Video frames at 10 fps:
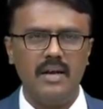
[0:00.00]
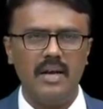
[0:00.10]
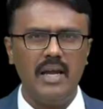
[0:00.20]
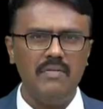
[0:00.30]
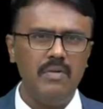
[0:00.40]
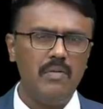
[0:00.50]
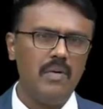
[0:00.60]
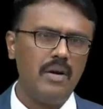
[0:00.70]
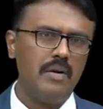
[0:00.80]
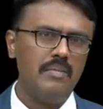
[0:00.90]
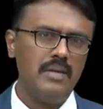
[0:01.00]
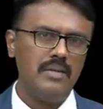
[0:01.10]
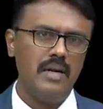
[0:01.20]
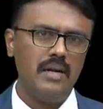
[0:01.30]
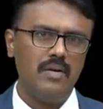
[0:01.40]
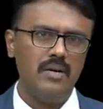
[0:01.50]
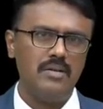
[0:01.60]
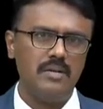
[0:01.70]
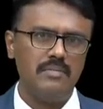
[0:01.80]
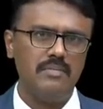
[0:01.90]
Can we overcome this
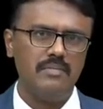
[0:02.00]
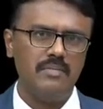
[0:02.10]
antagonism?